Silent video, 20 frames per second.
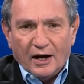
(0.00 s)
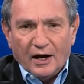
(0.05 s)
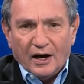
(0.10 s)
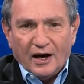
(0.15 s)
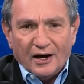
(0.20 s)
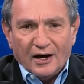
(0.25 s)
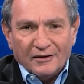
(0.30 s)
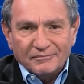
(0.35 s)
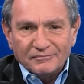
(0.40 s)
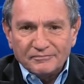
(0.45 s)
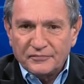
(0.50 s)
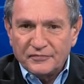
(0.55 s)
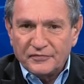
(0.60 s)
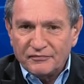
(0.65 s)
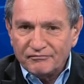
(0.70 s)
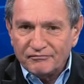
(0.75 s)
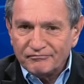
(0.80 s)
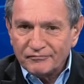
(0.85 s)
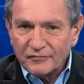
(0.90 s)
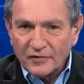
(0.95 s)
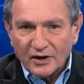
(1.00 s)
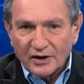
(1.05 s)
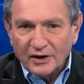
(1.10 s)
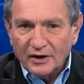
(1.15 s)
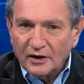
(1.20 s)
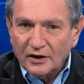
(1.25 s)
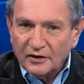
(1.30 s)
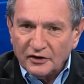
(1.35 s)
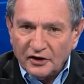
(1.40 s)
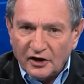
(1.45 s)
Uh,
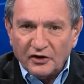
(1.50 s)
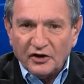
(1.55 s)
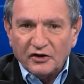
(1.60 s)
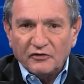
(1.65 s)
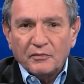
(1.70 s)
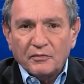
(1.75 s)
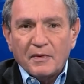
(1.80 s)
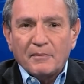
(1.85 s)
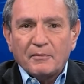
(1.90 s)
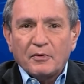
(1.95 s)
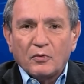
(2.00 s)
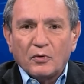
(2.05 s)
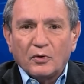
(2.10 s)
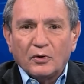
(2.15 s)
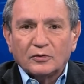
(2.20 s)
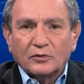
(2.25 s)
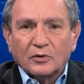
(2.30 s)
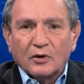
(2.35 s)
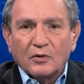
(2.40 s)
you know, you remember World